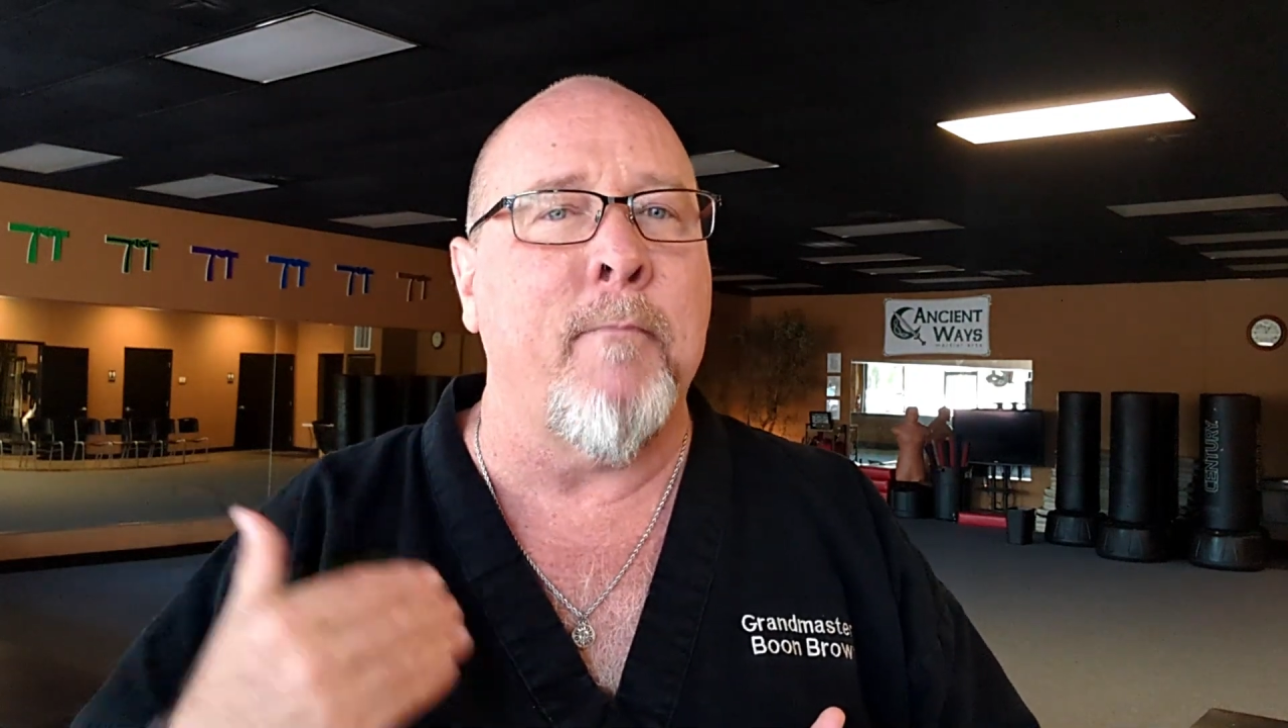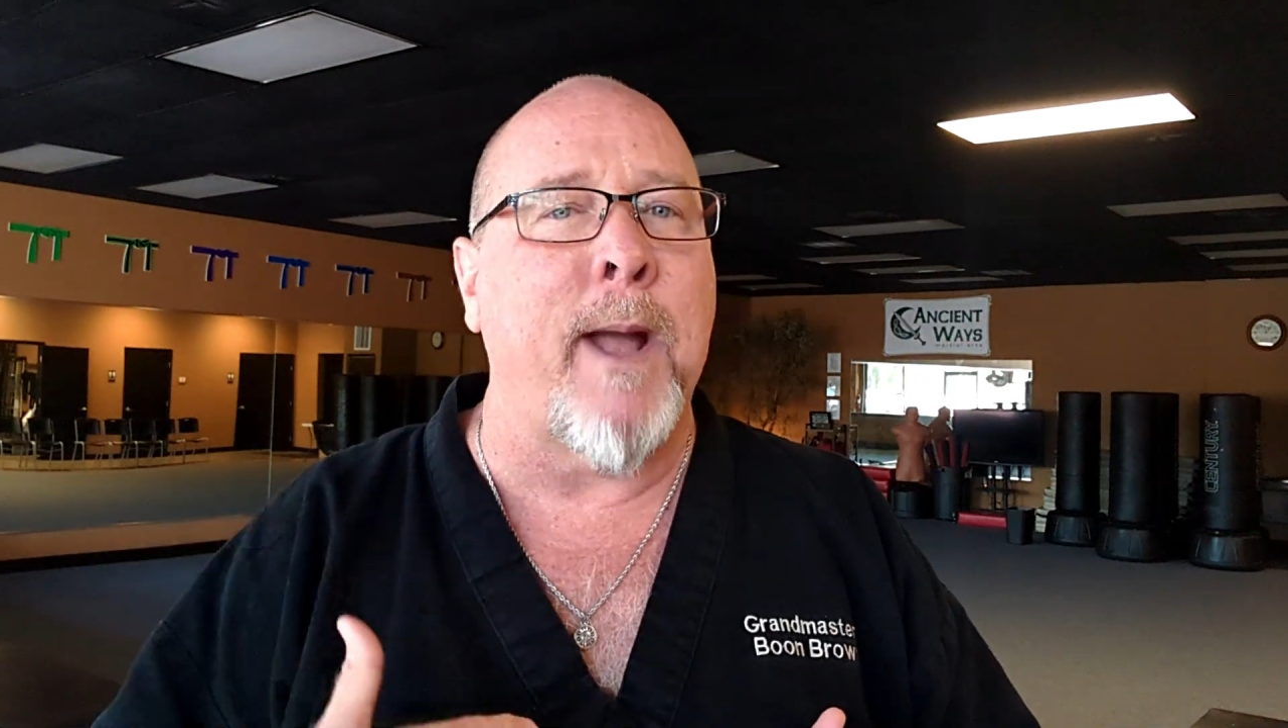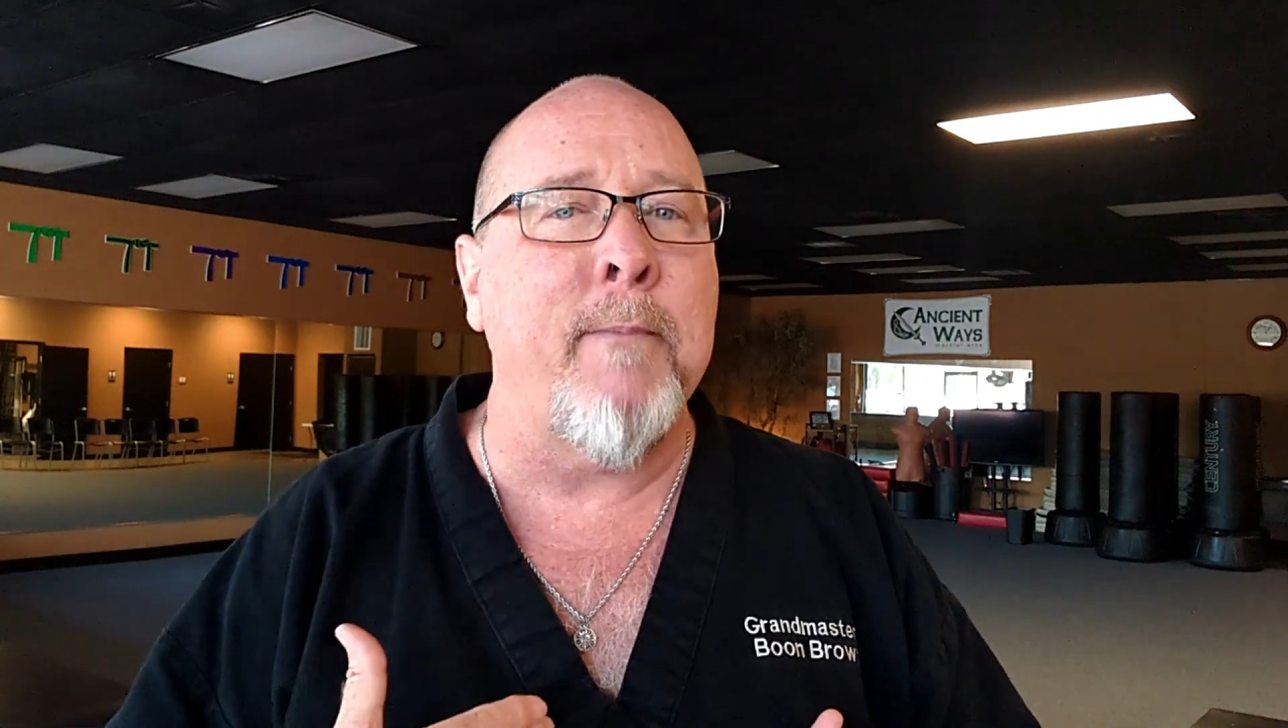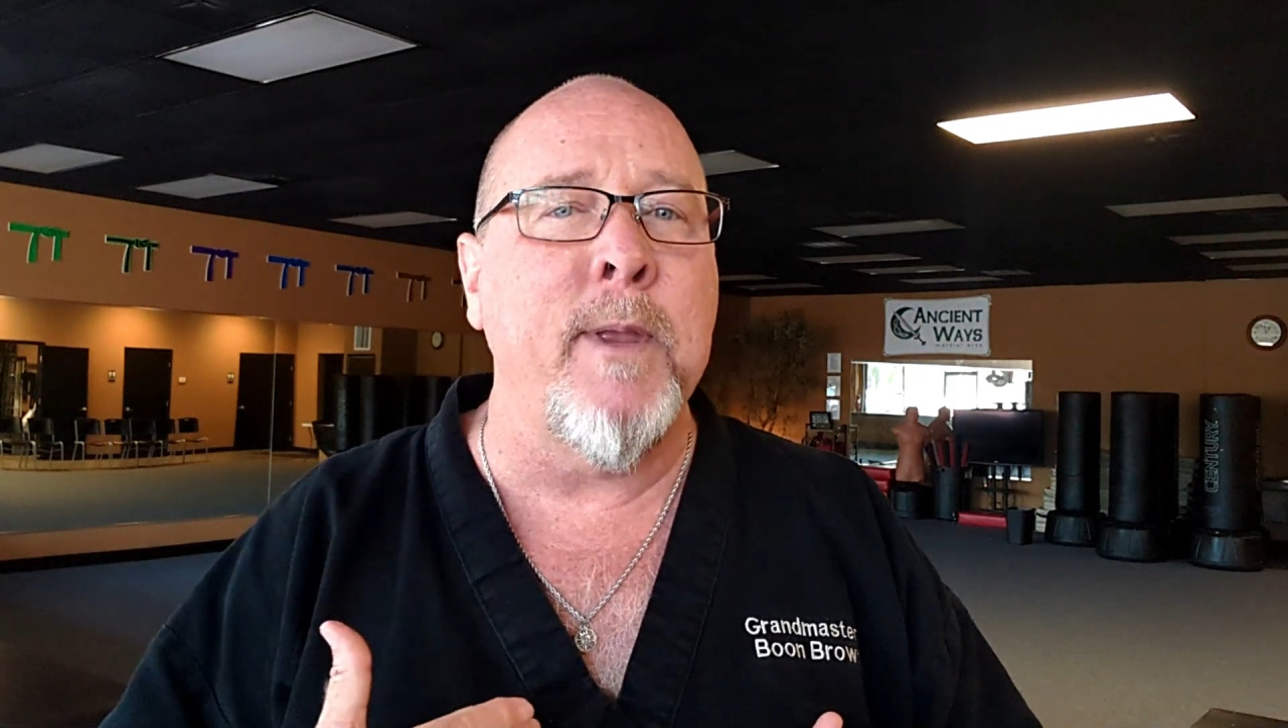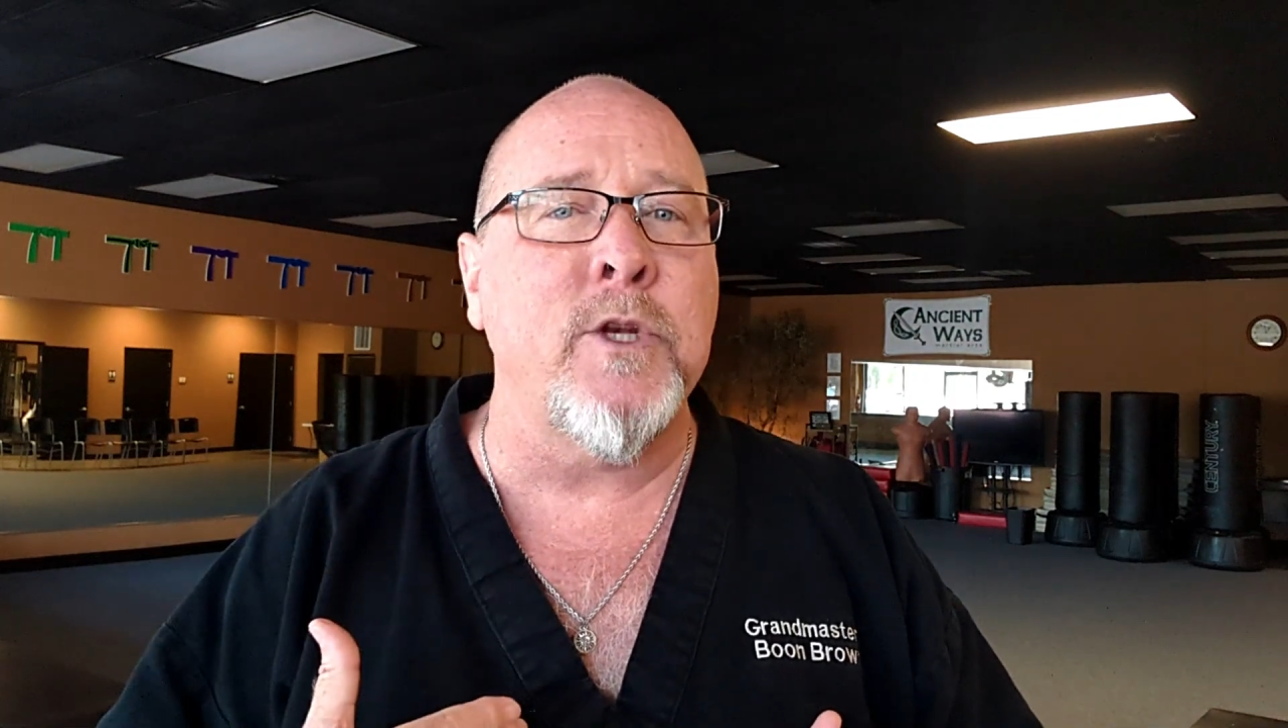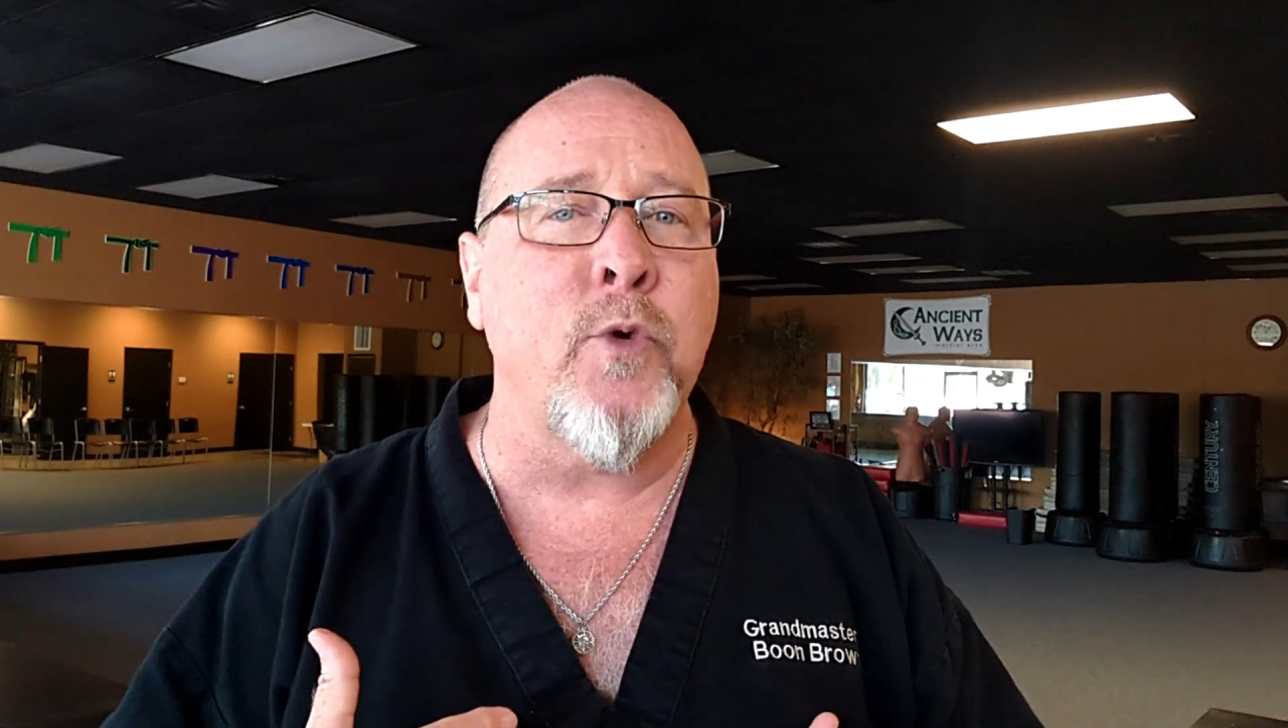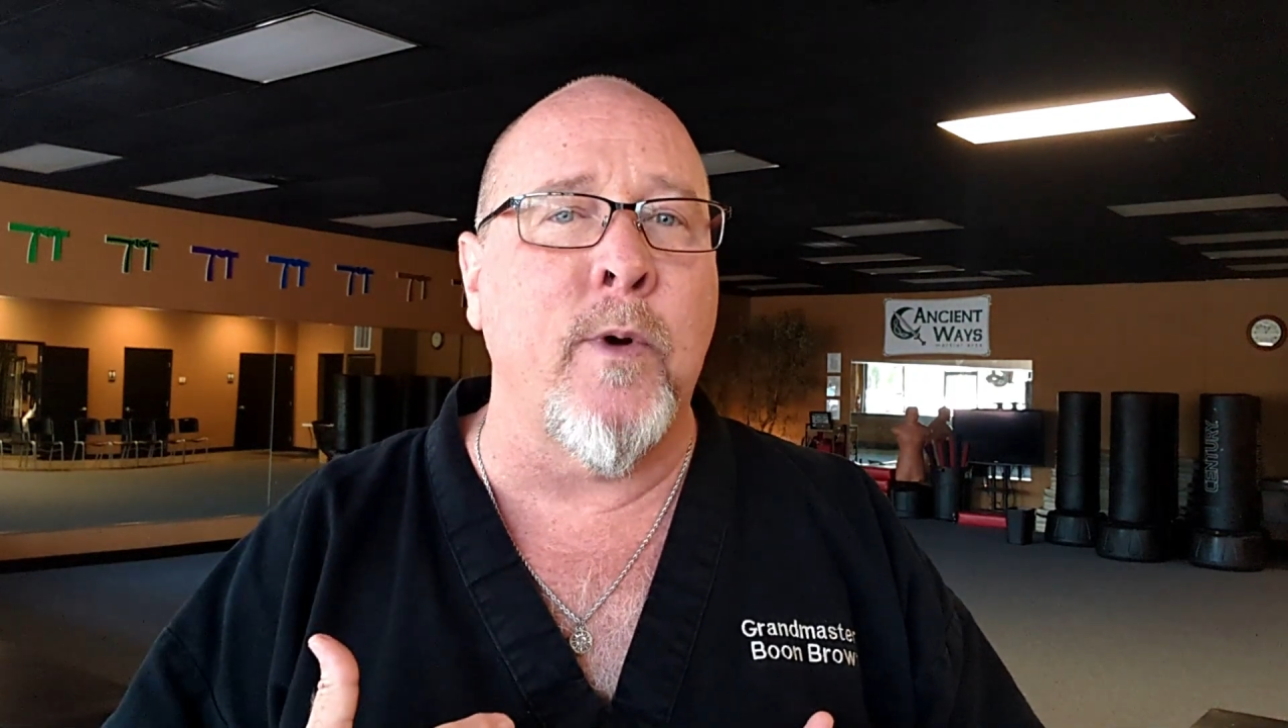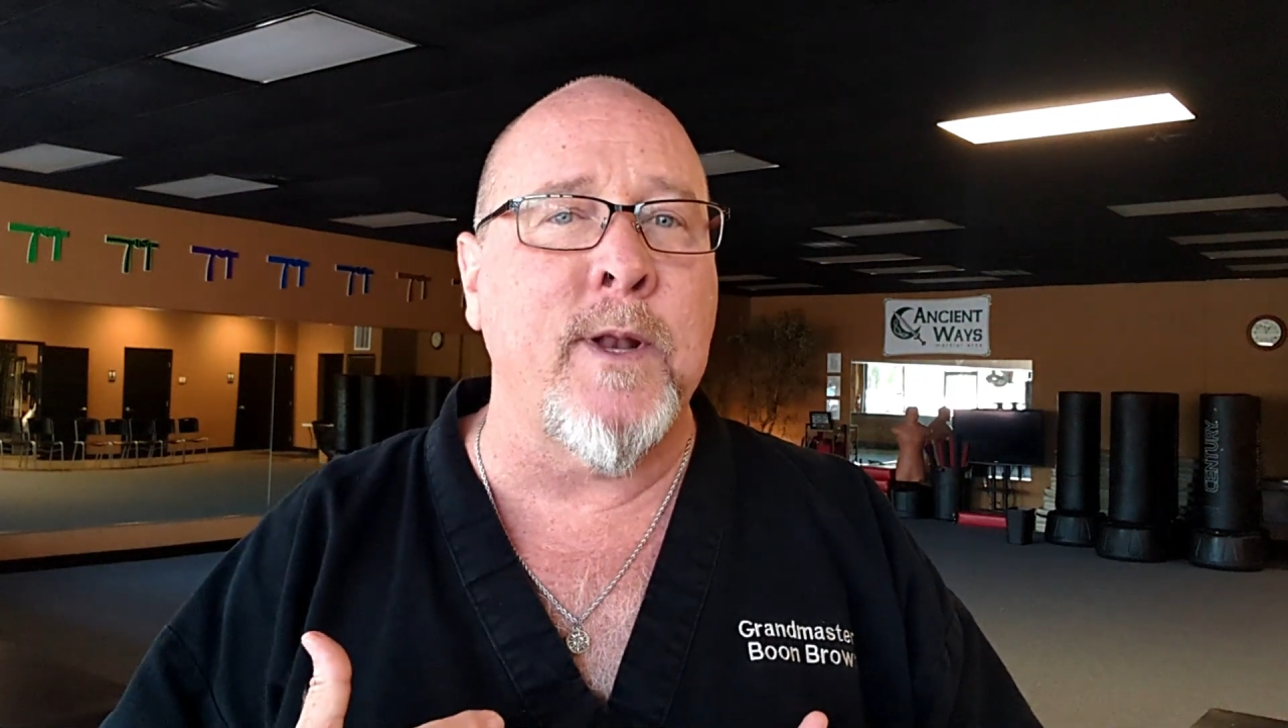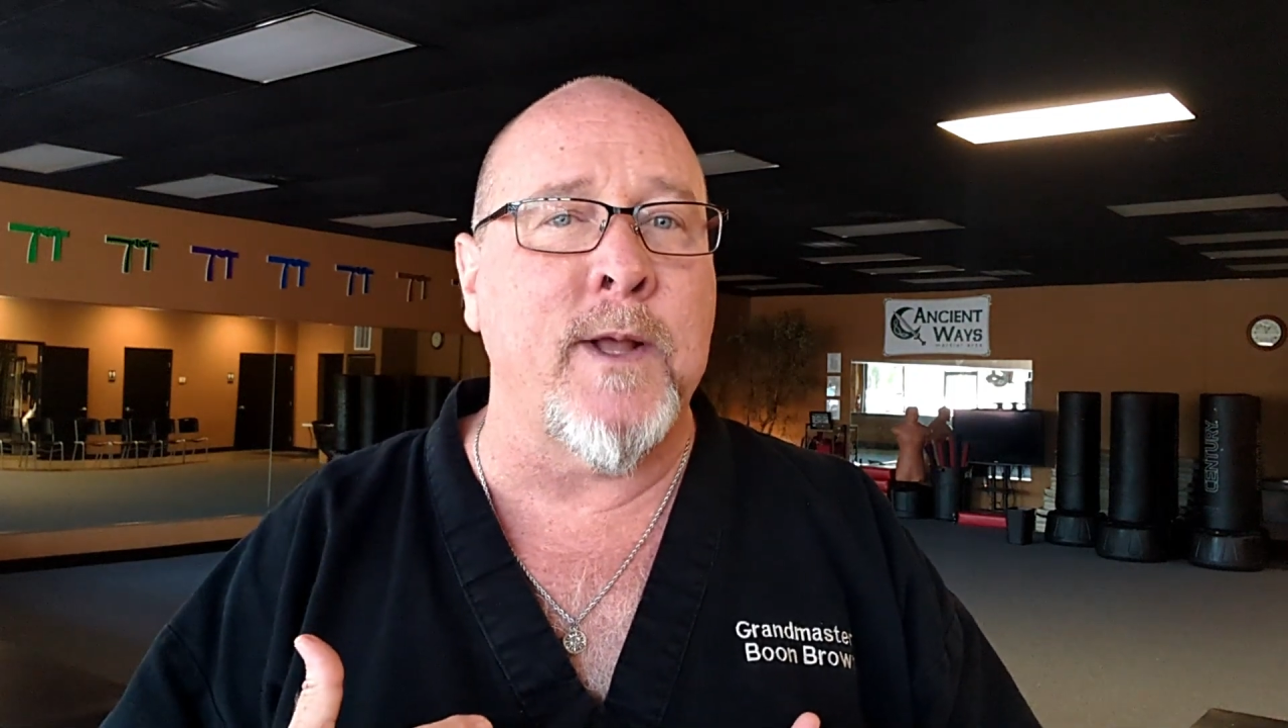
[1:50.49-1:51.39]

My mentor